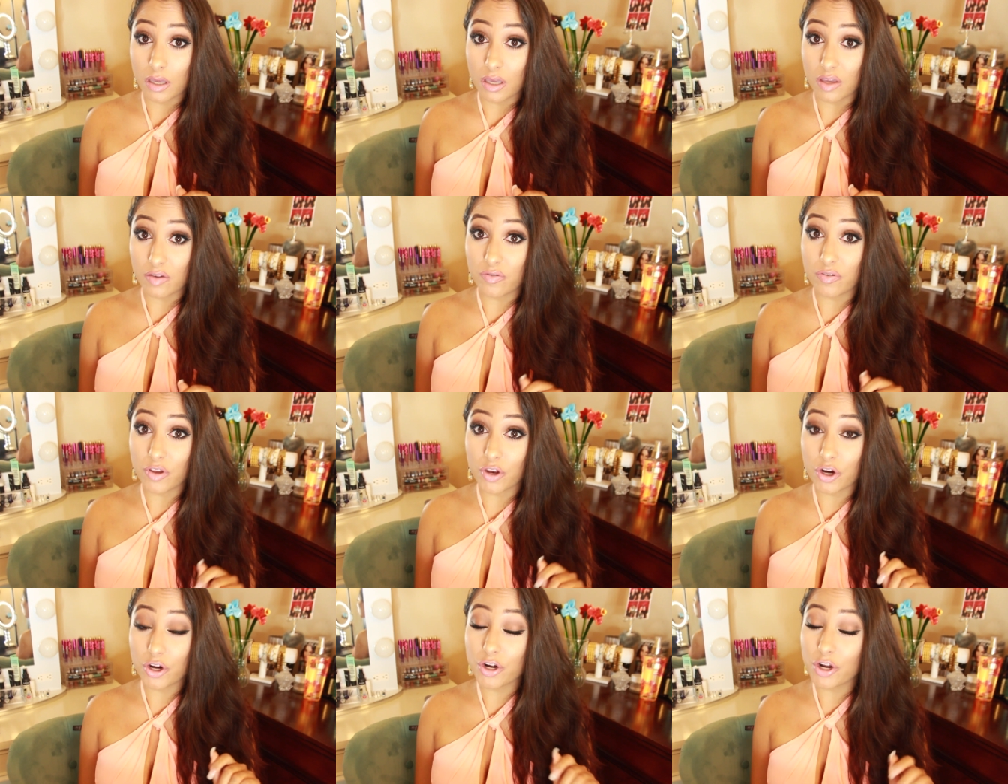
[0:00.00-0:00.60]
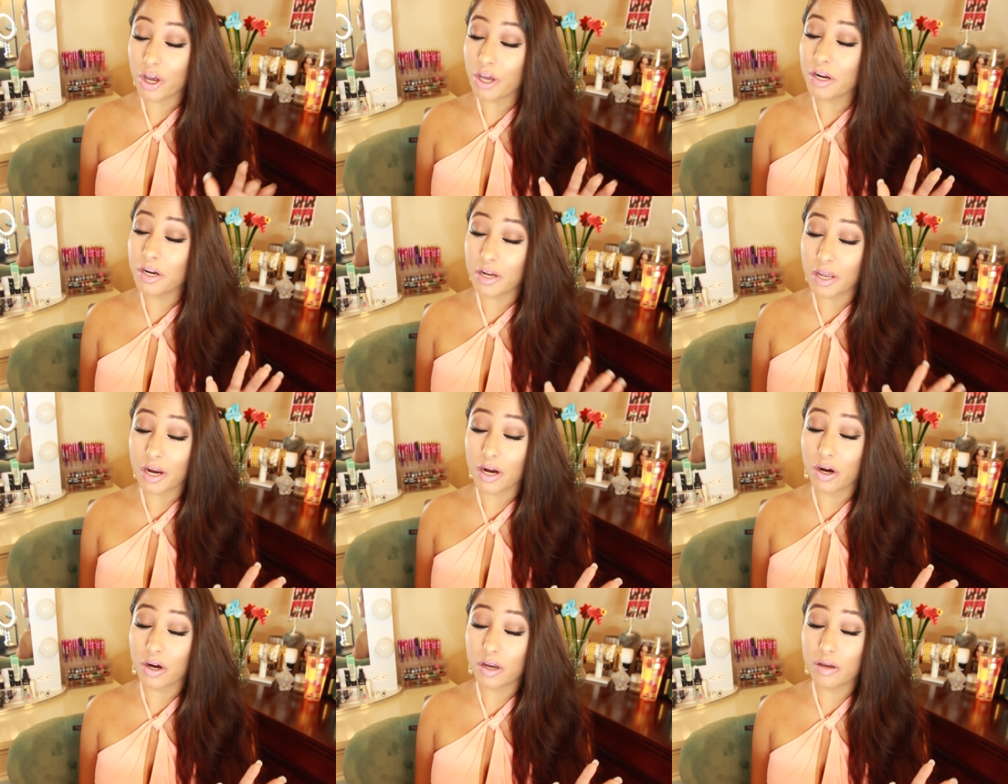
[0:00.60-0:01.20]
If you're not an
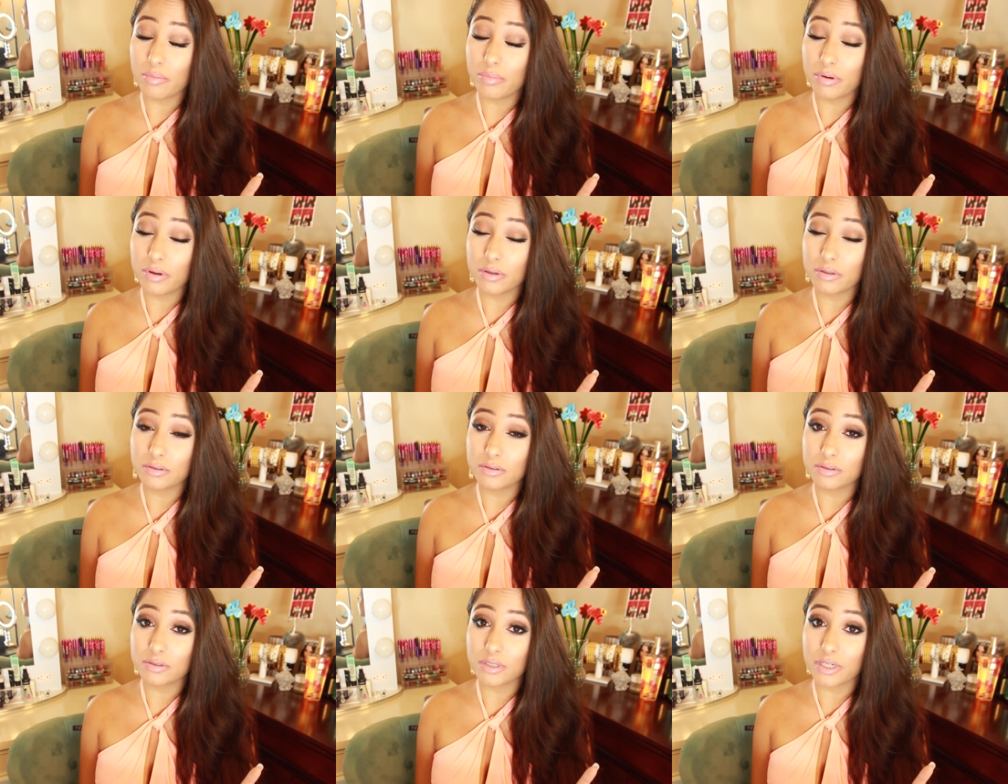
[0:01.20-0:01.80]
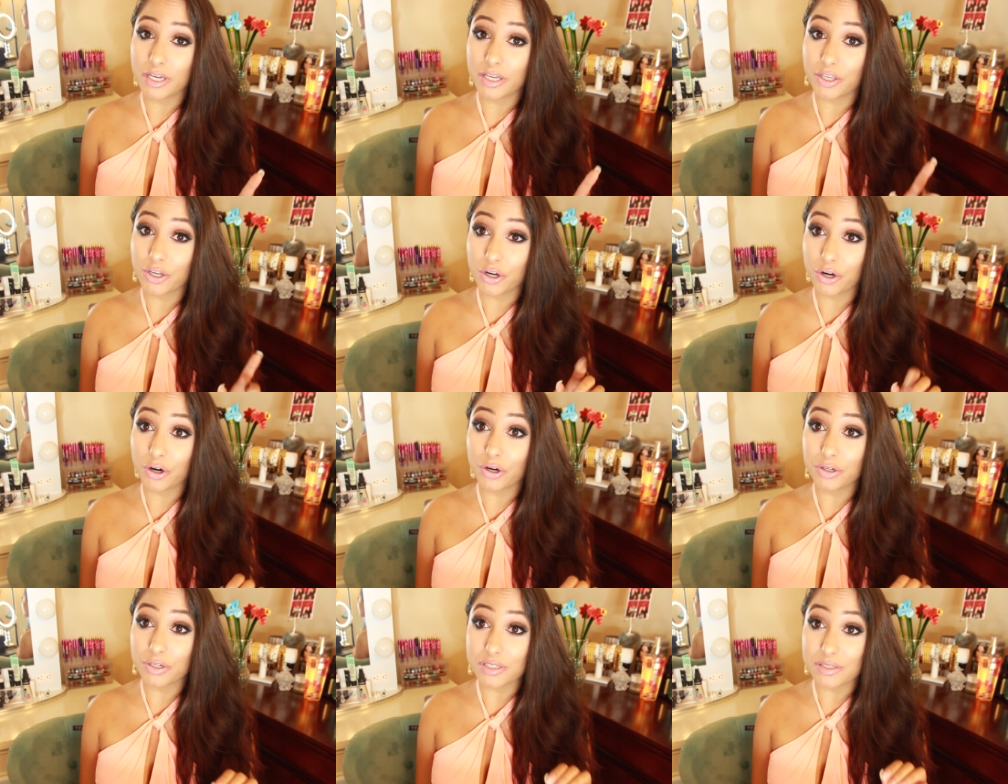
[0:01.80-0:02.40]
Arab and your
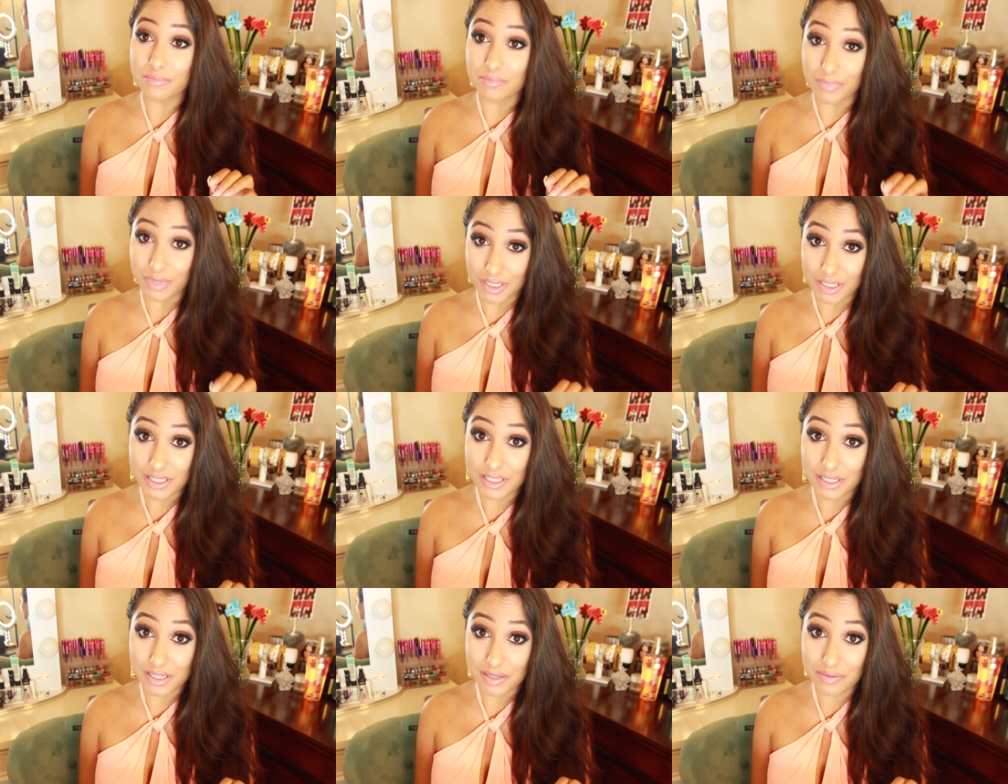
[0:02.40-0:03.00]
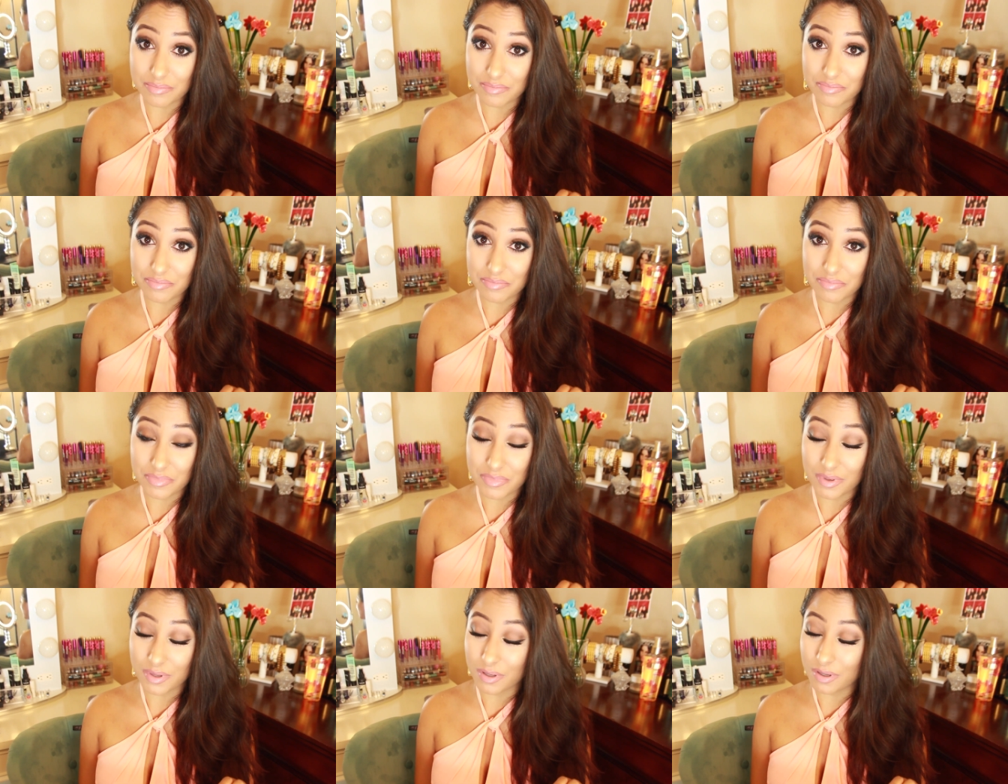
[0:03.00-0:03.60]
girl is Muslim,
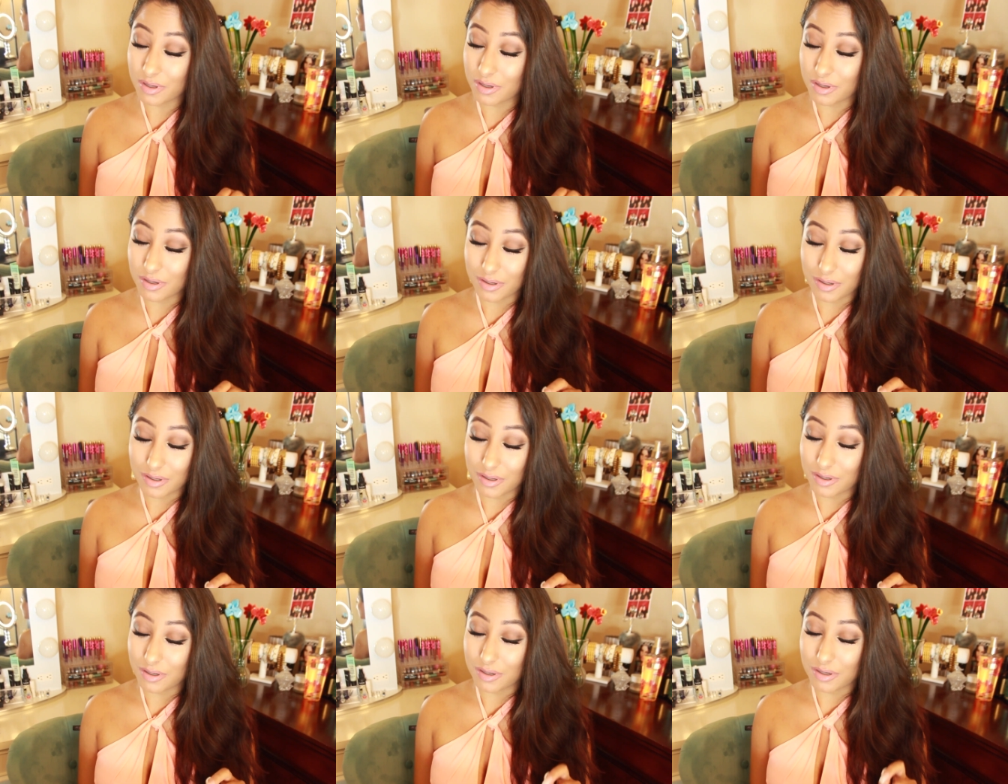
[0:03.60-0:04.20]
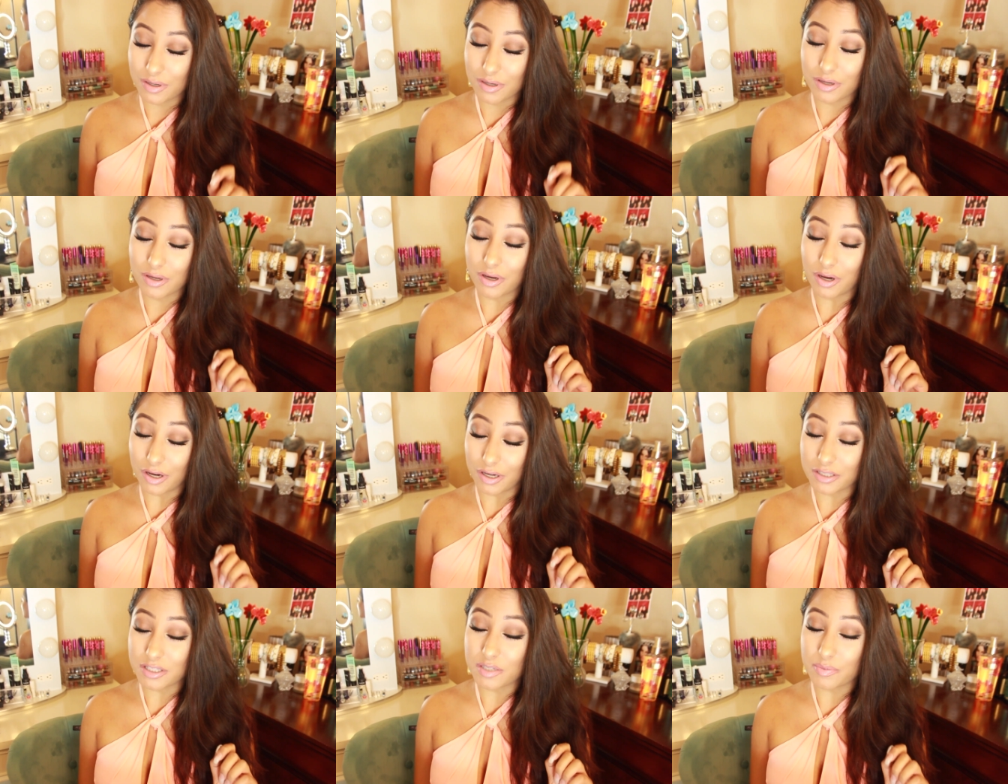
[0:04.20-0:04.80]

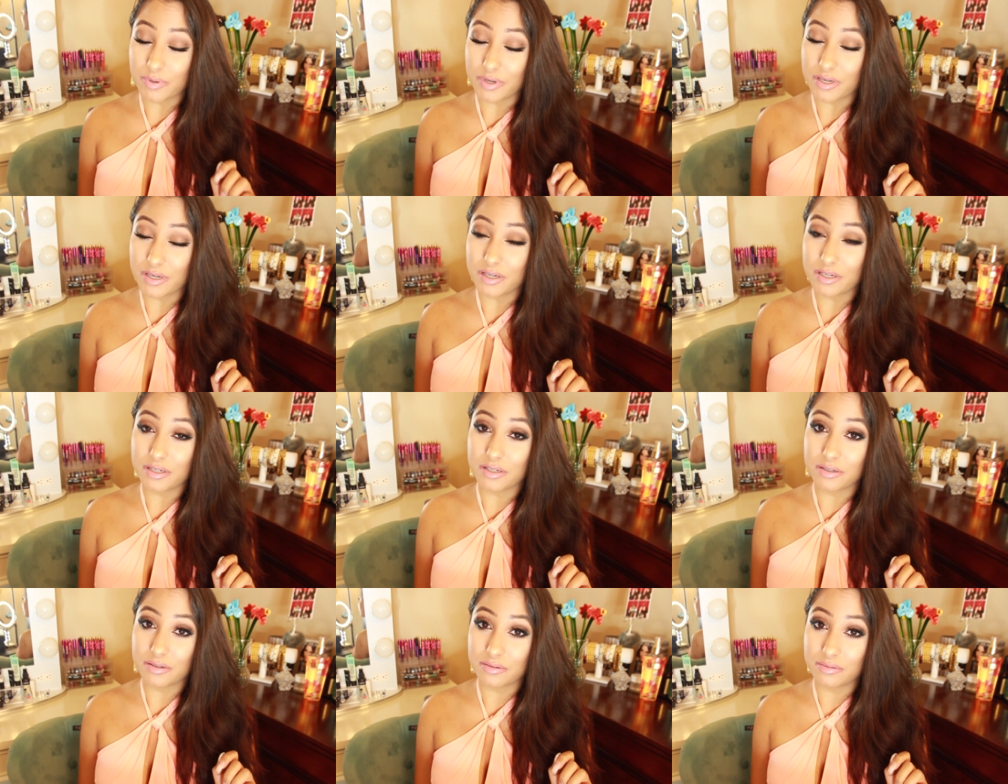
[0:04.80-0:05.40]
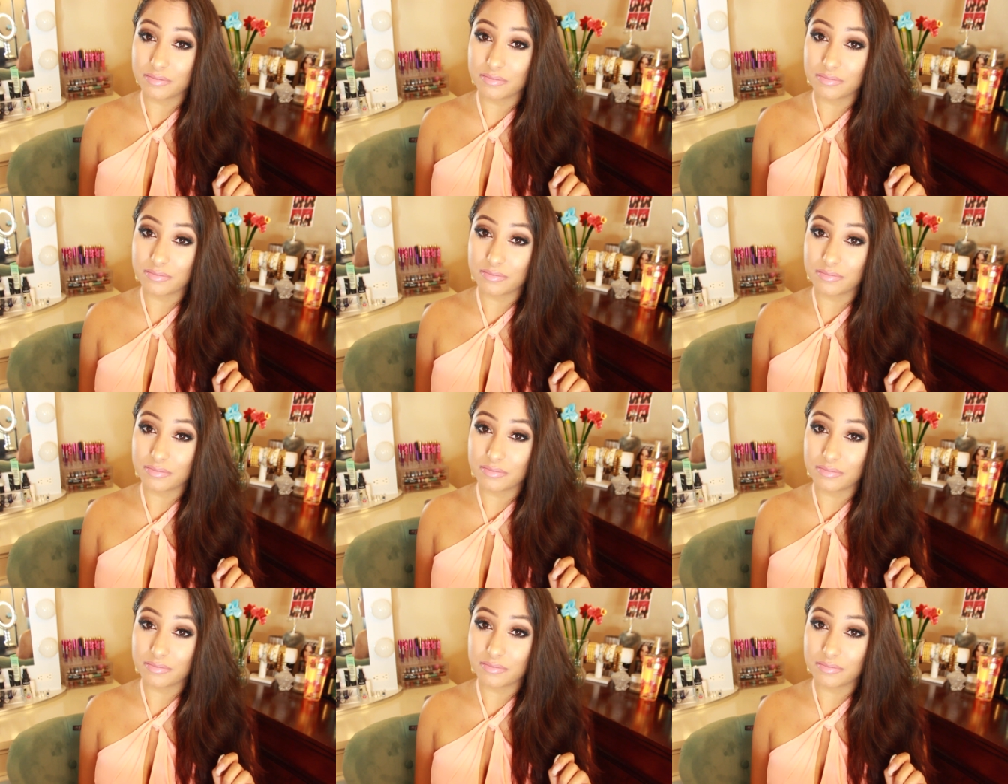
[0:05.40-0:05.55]
Godspeed.